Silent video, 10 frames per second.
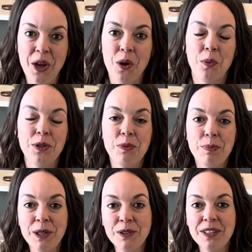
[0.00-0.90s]
When you
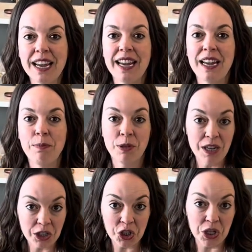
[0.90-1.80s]
build a
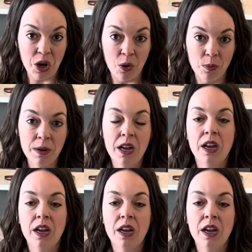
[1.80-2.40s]
production home,